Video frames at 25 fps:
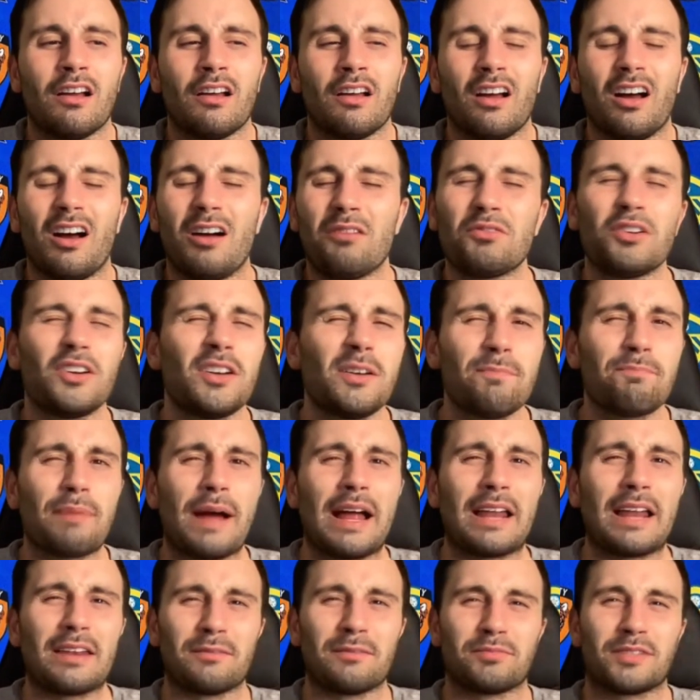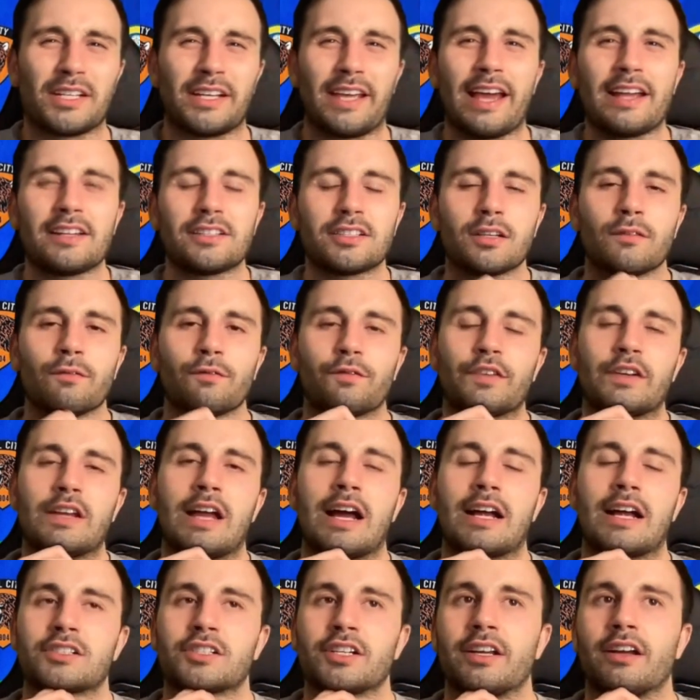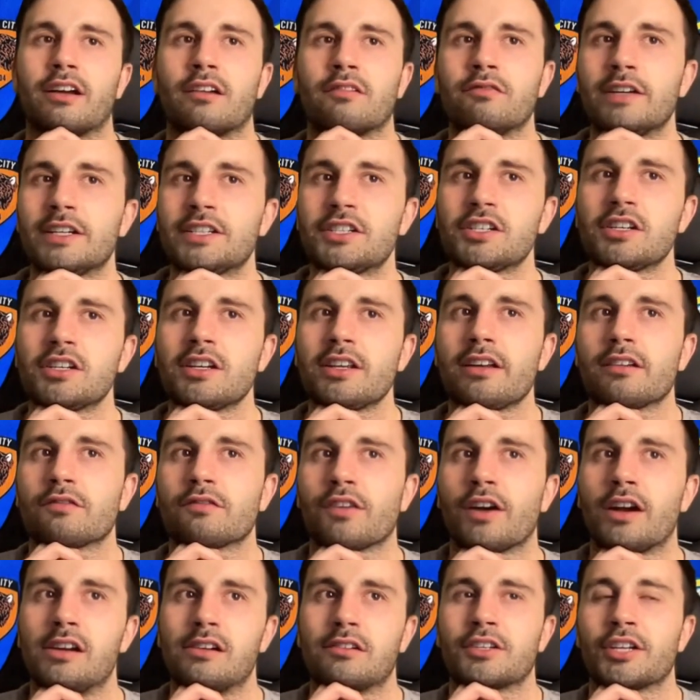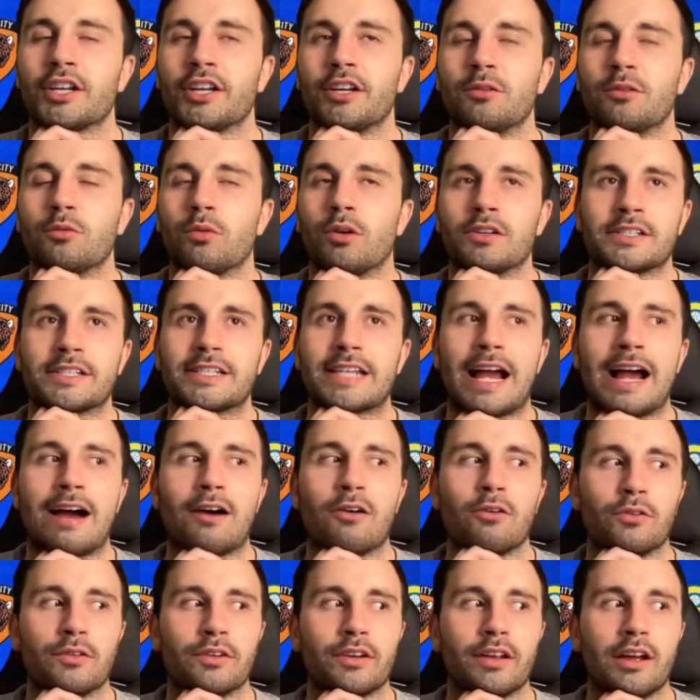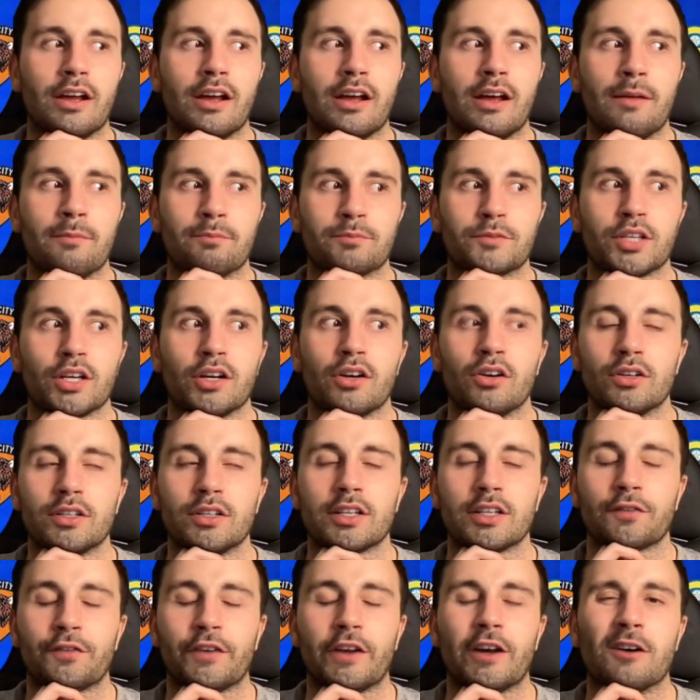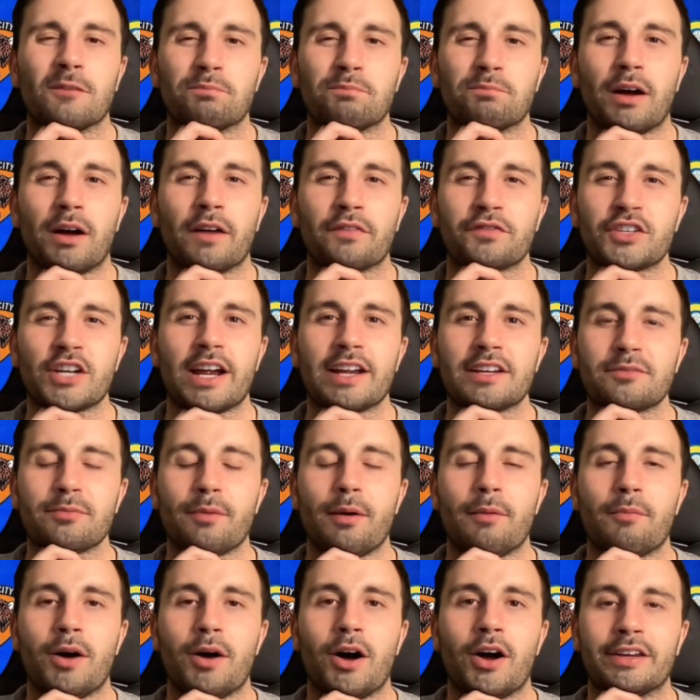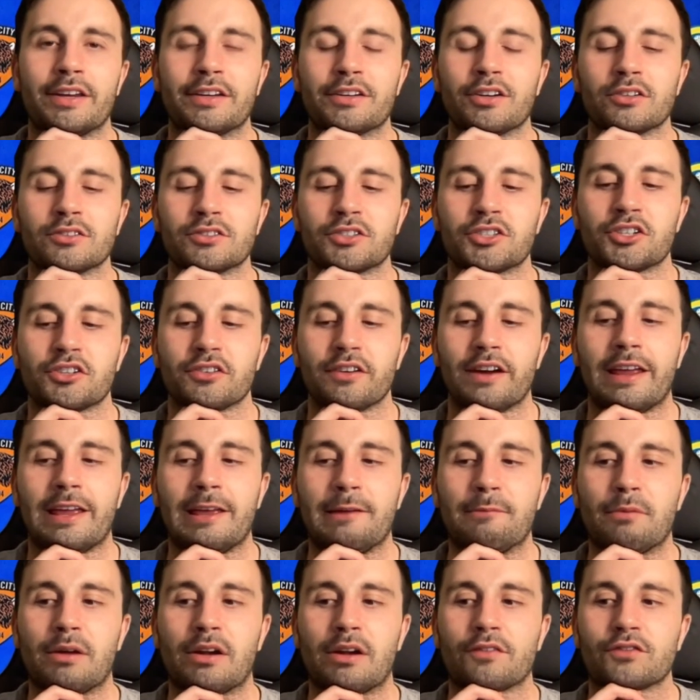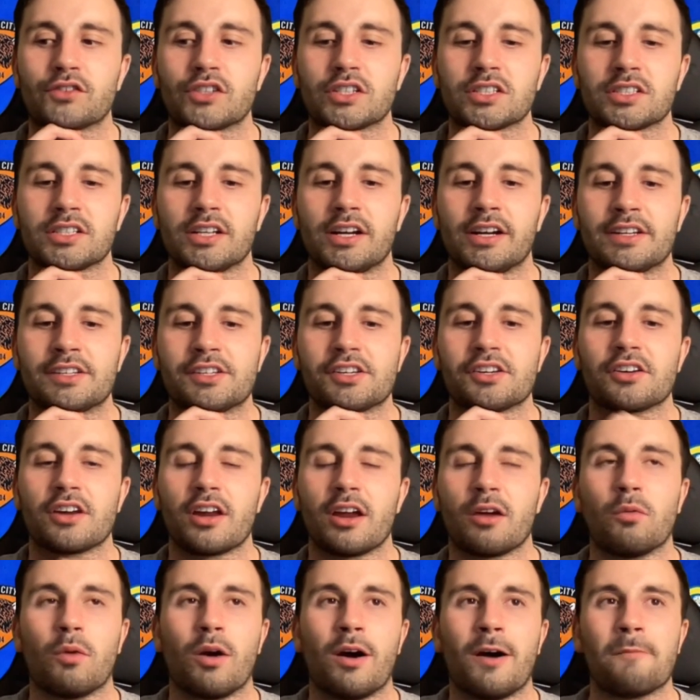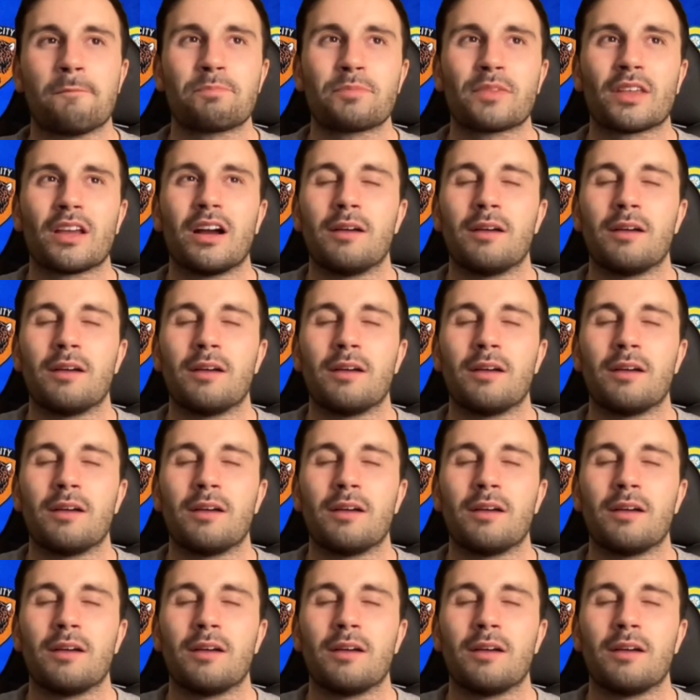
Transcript: I'm going to bat them to get something, actually. I originally had wrote 2-1 down to Huddersfield, but I've changed my mind on stream and I've decided, you know what?